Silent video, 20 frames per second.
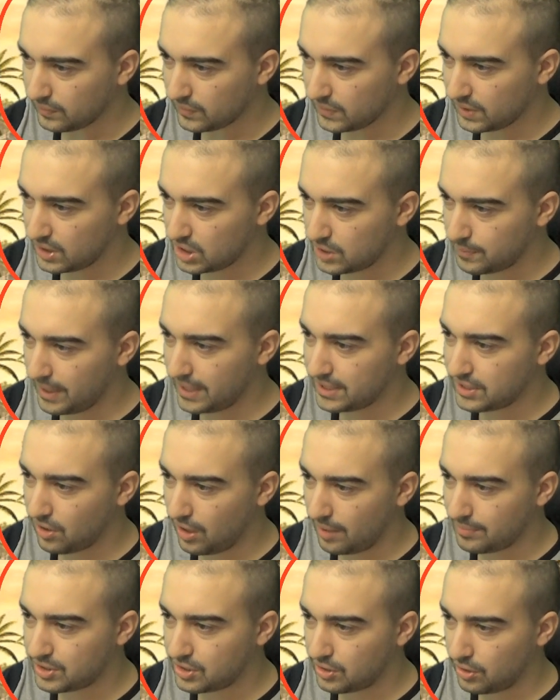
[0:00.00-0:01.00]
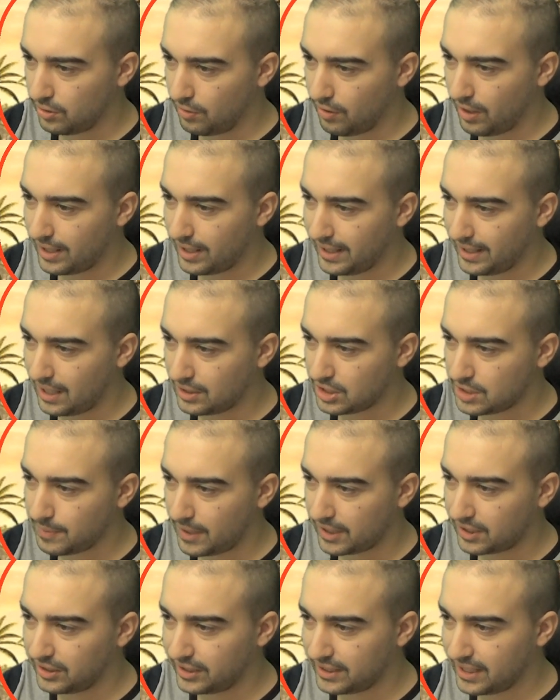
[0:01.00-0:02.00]
Speed times two right now, just by
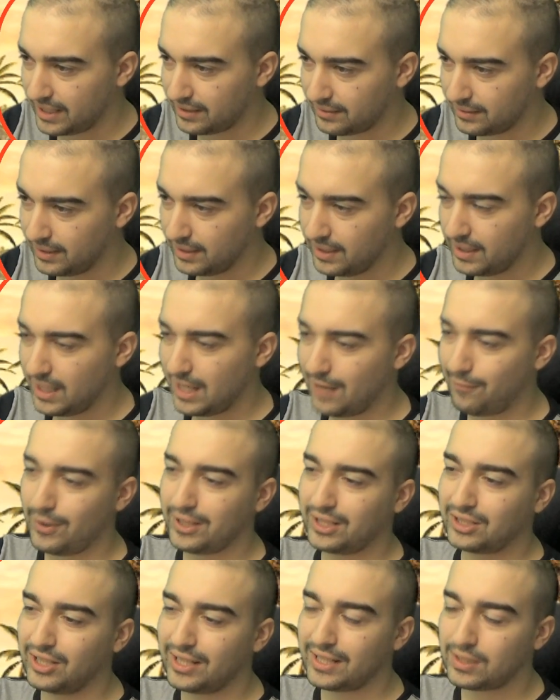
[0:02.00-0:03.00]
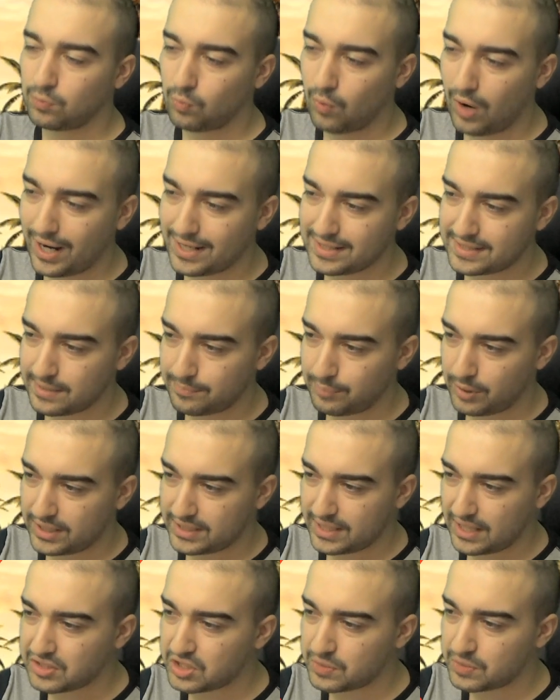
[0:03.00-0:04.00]
clicking. If we click once, it
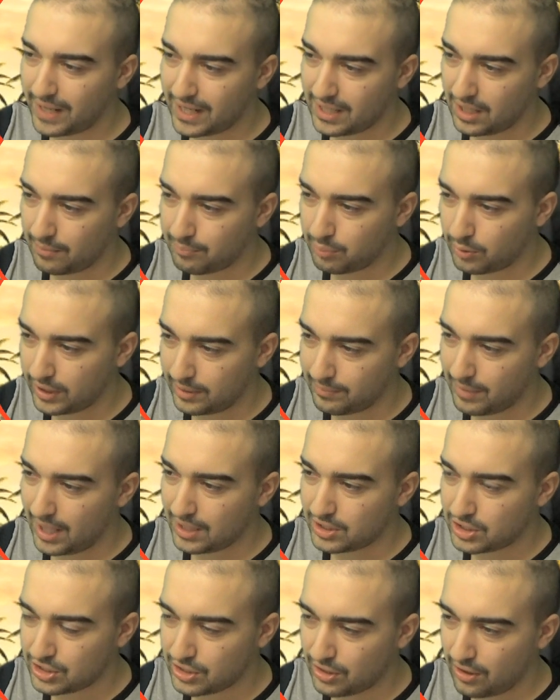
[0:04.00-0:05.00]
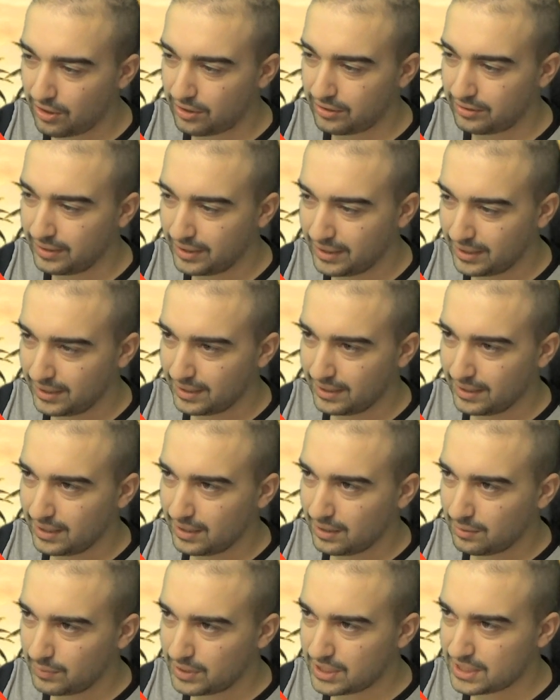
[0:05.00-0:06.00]
brings our speed up pretty much. So
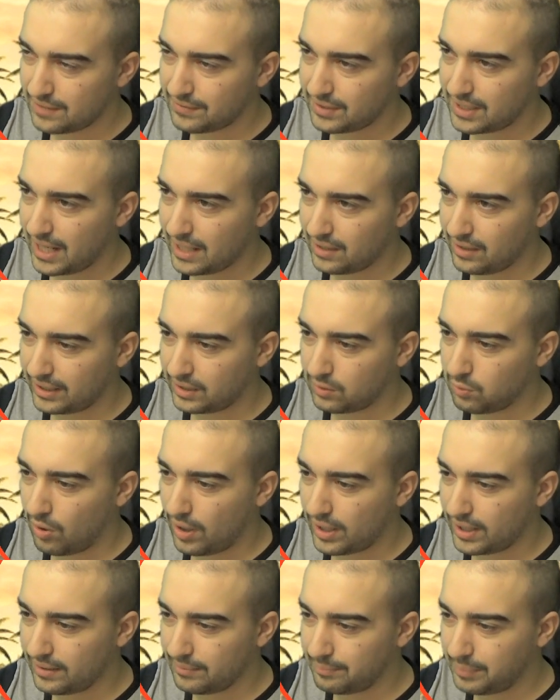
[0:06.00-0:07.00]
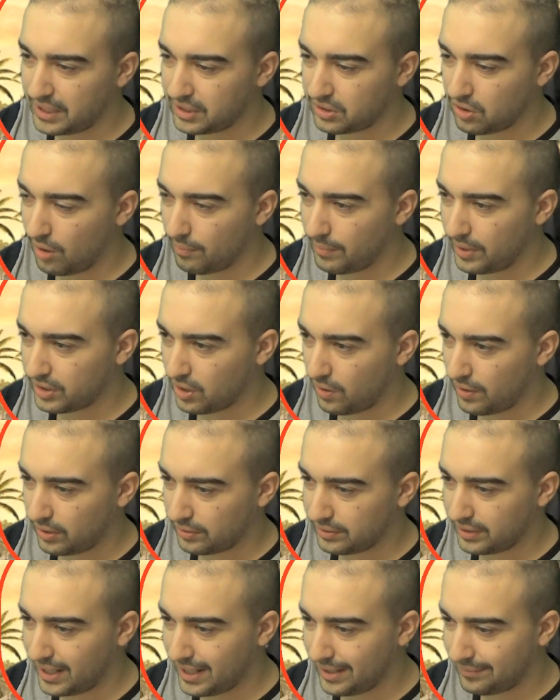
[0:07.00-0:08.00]
we just have to get like quite a big combo going
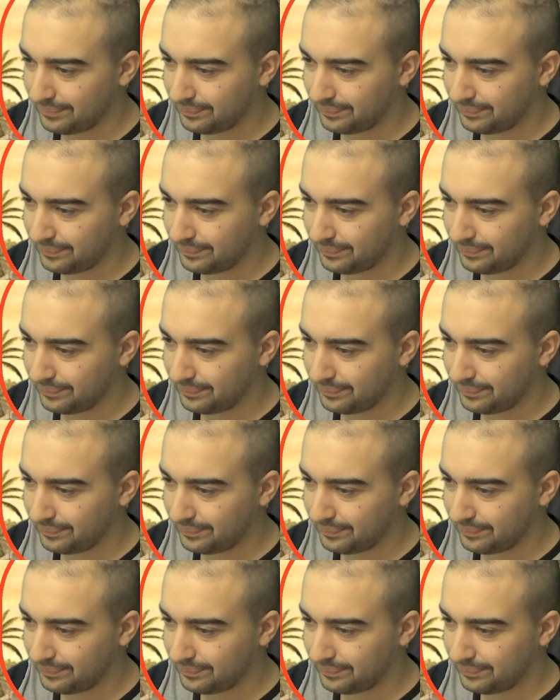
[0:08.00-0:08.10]
on there.